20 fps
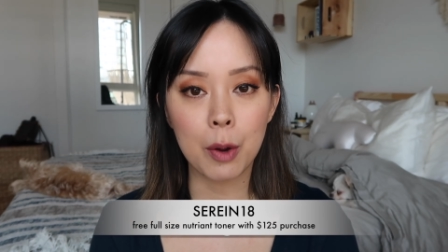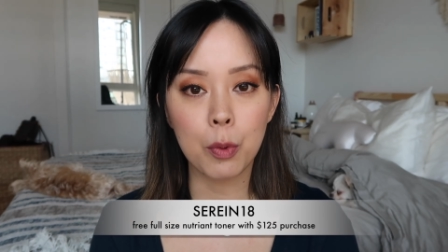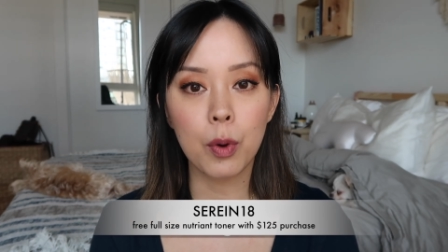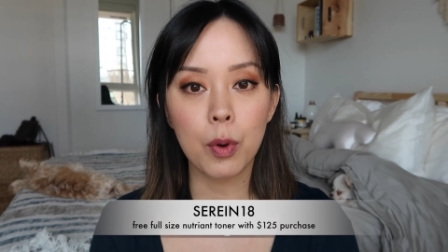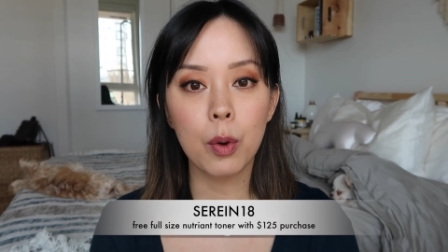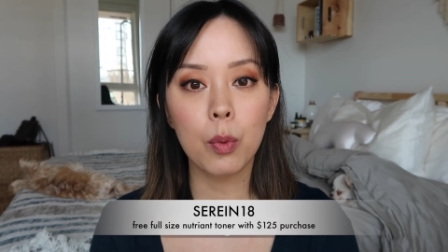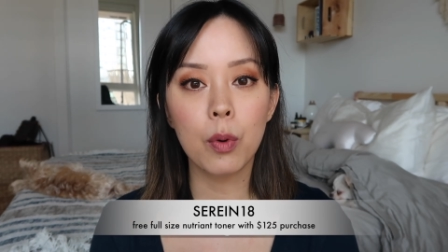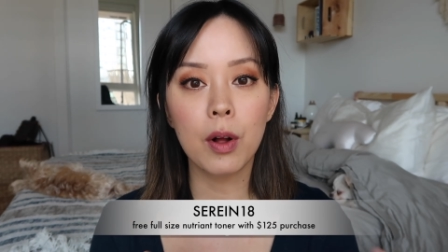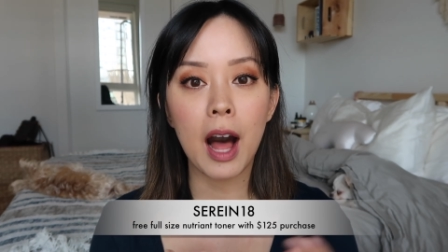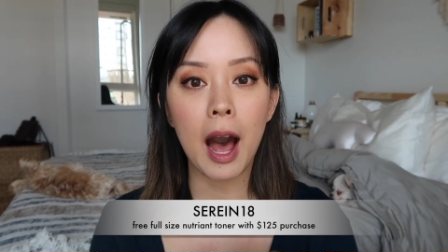And
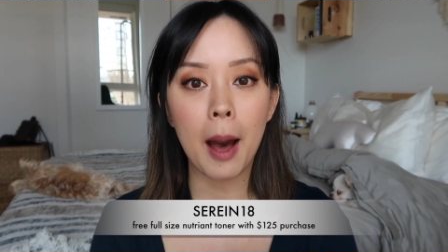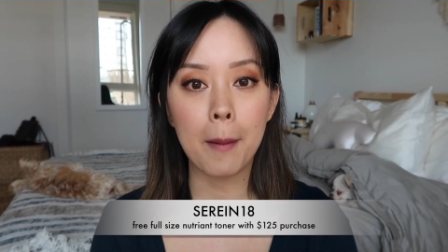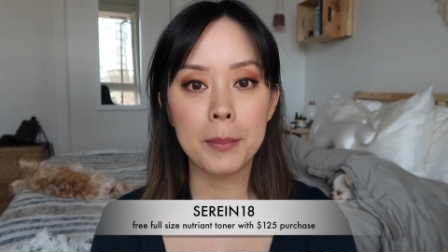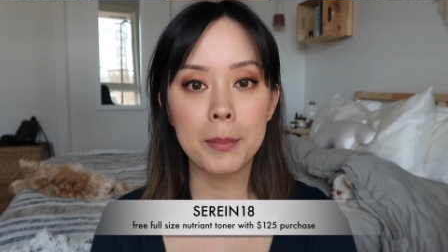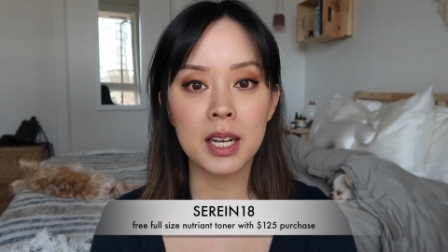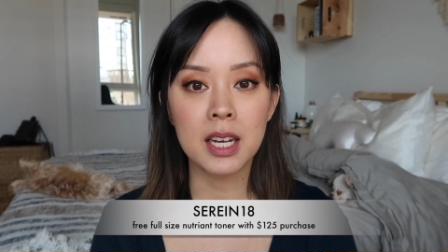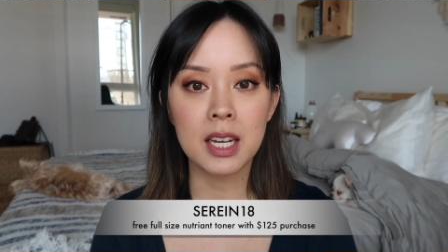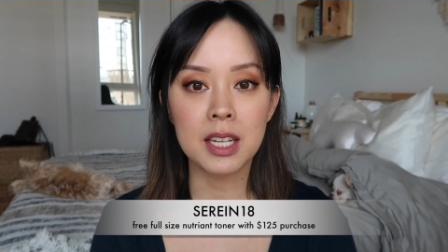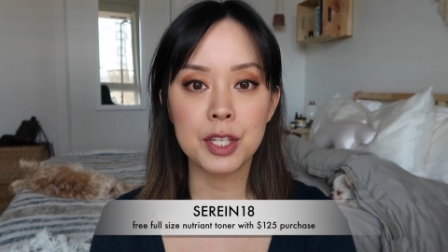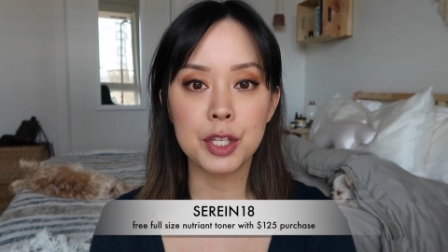what will
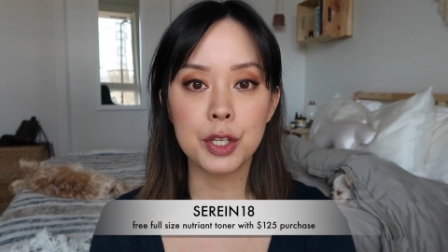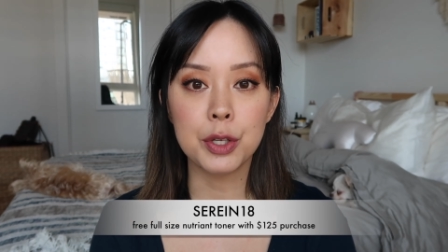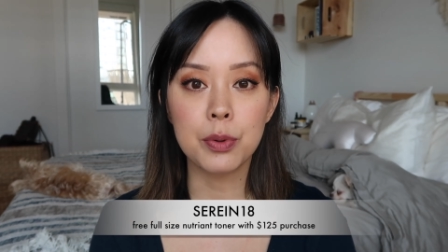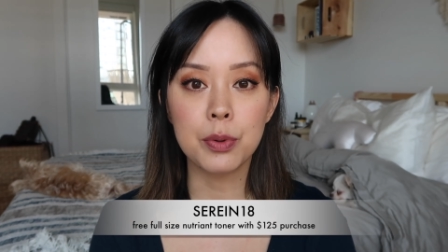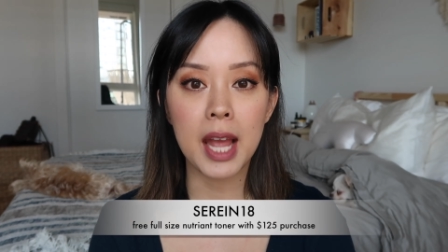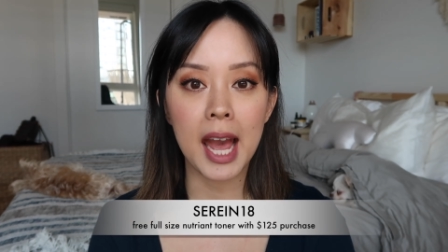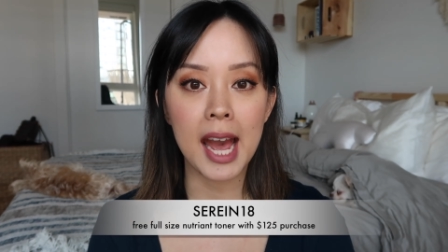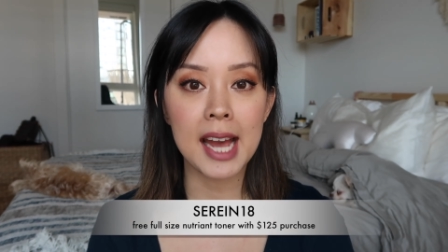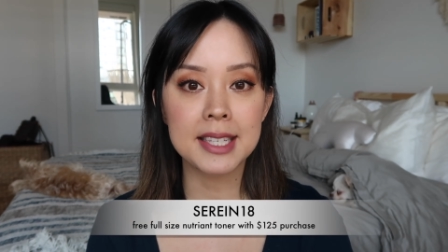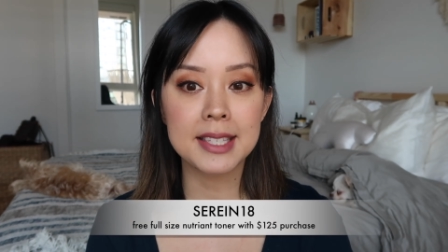happen is you
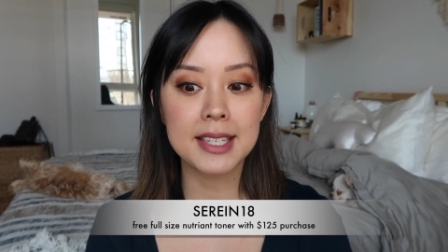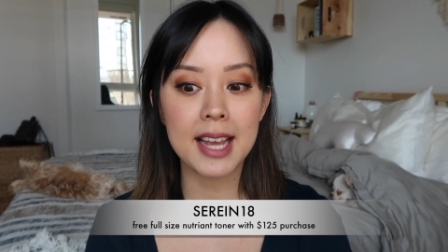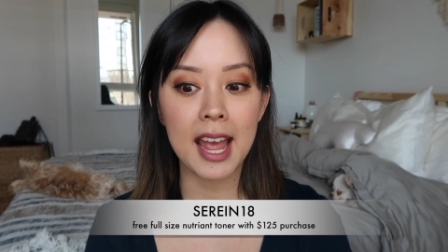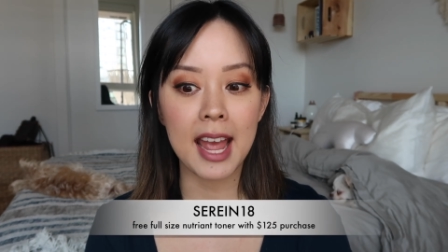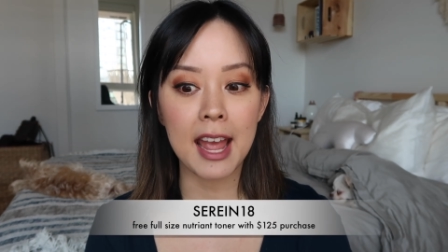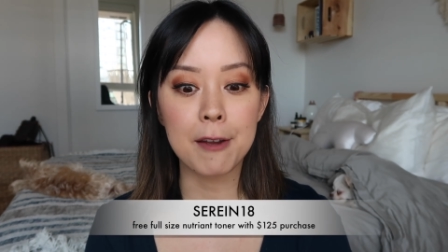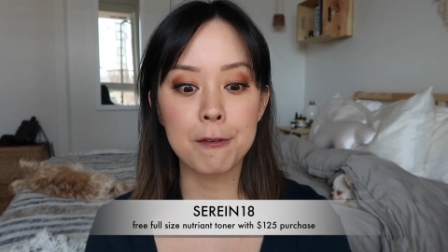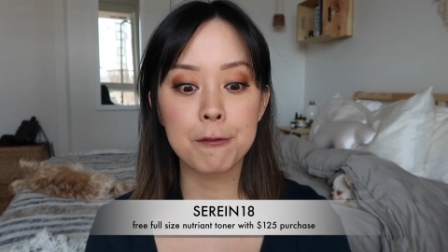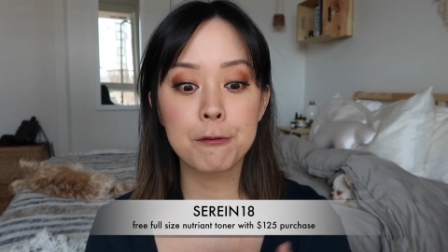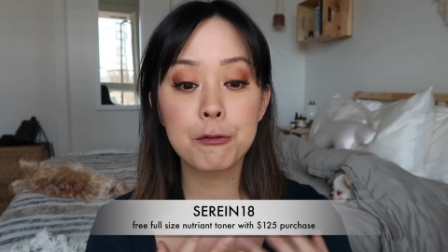get
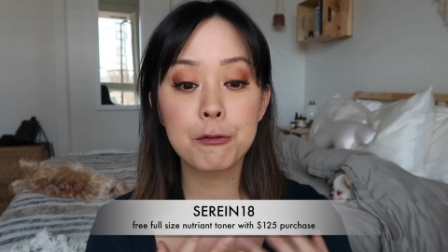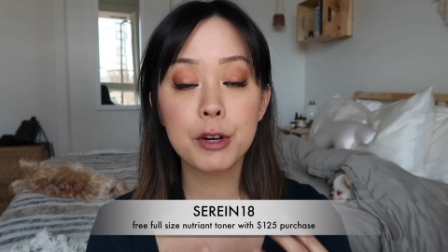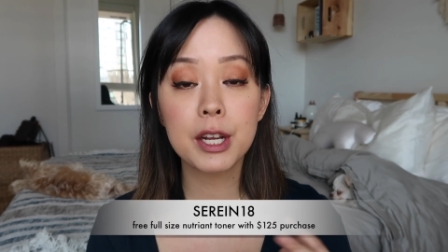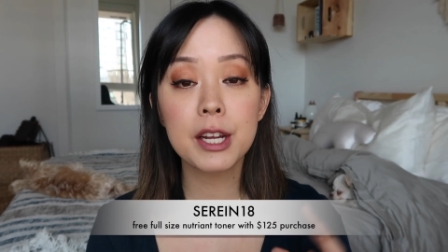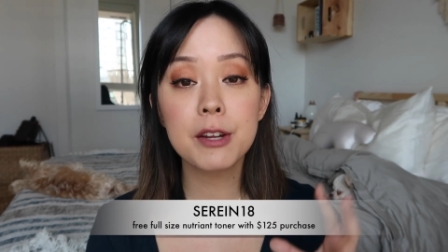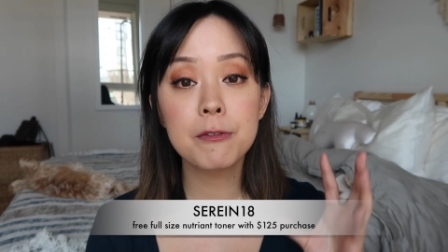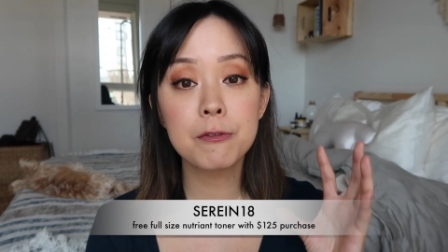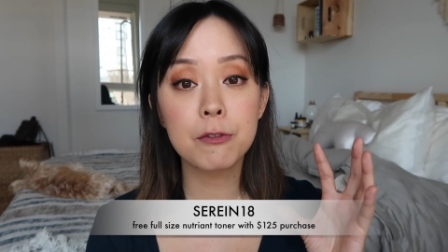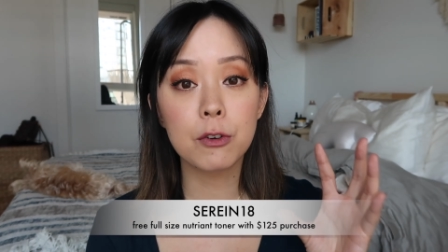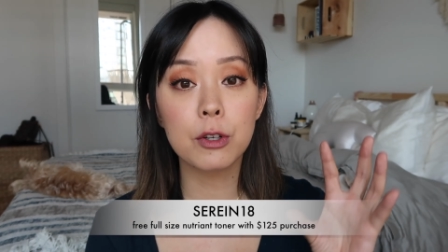a
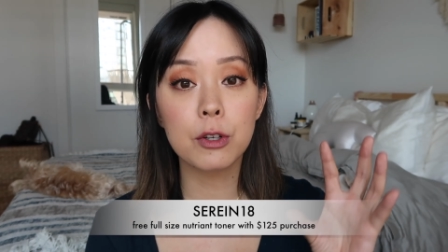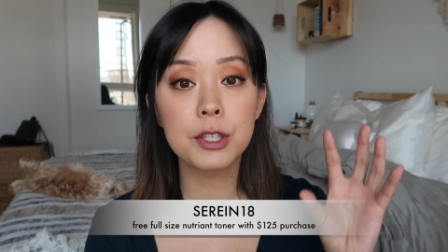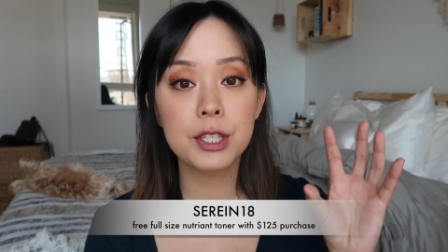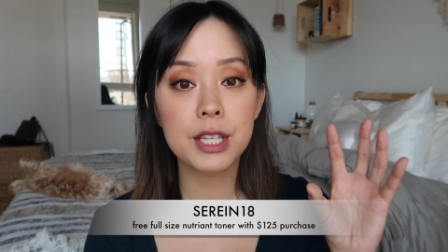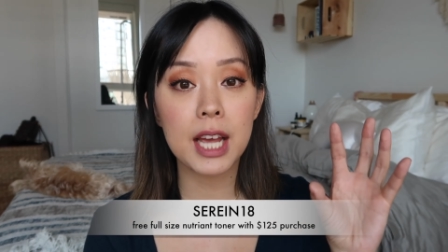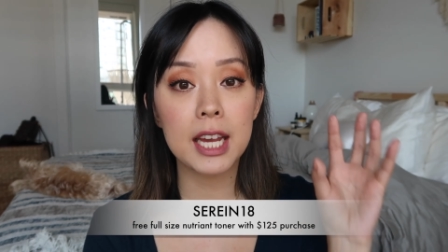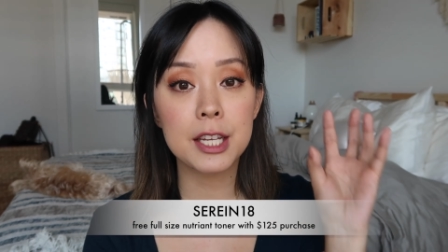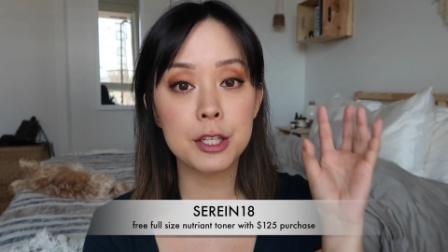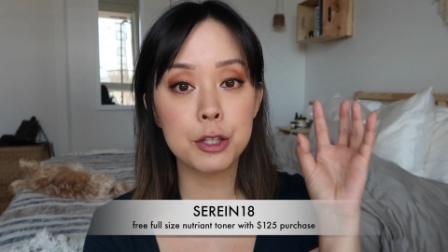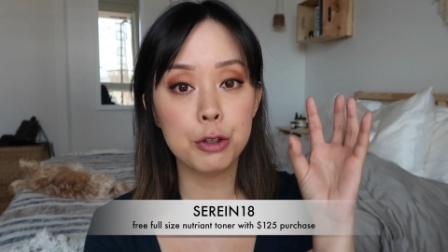free
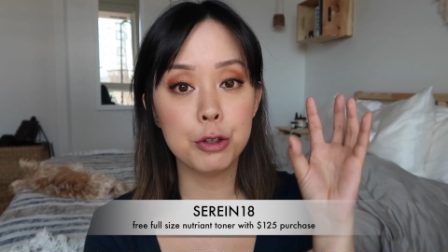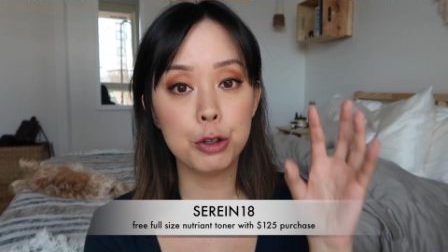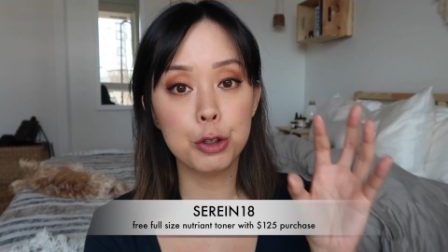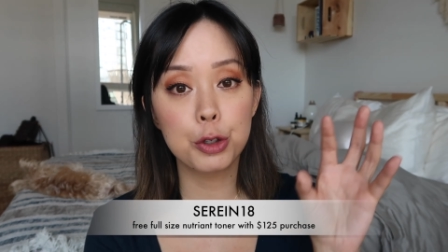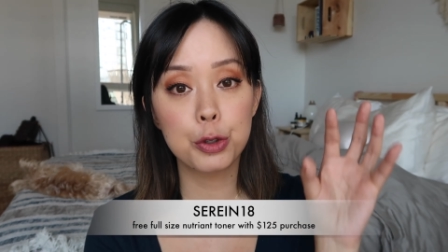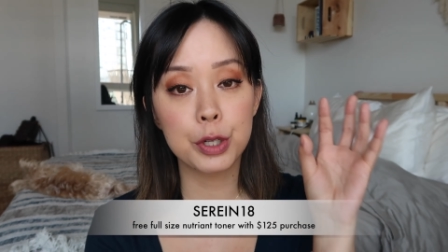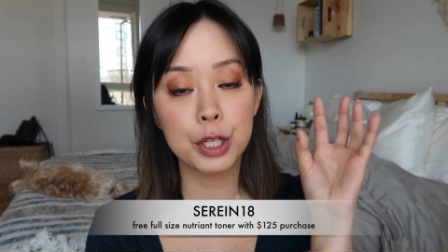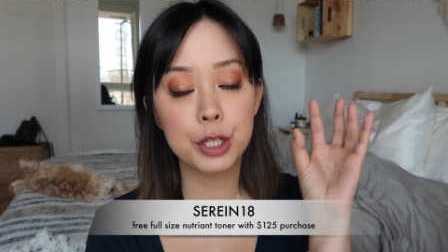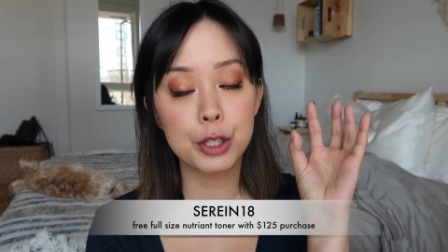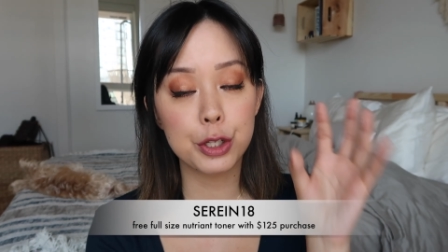full-size
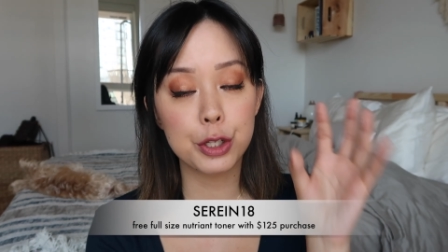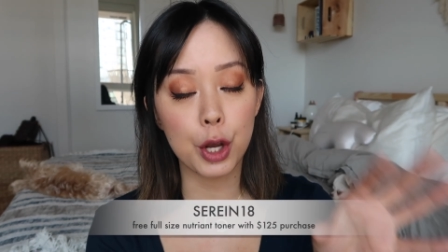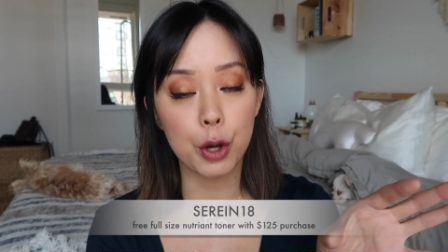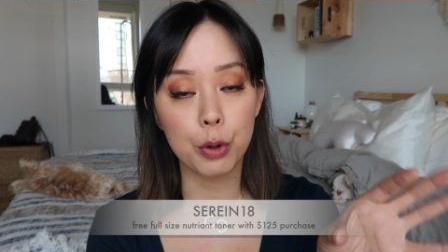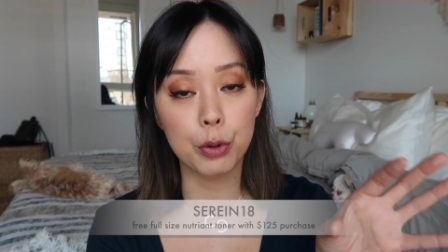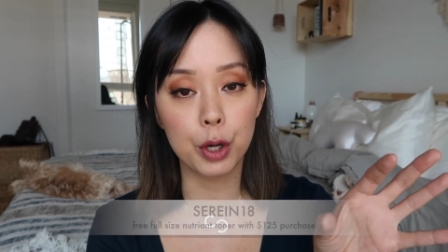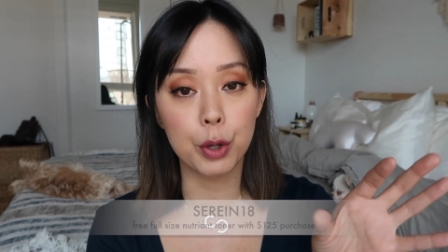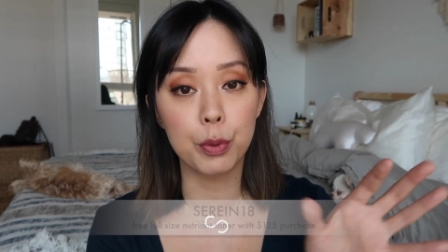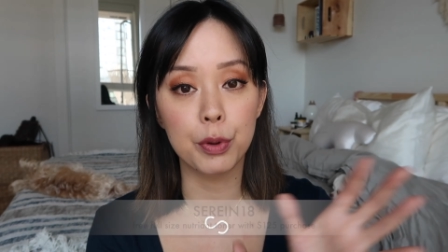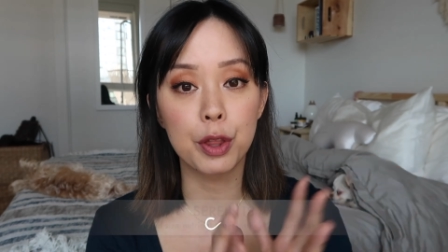nutrient
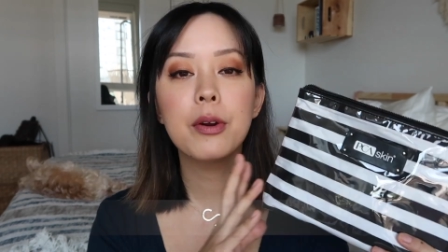toner.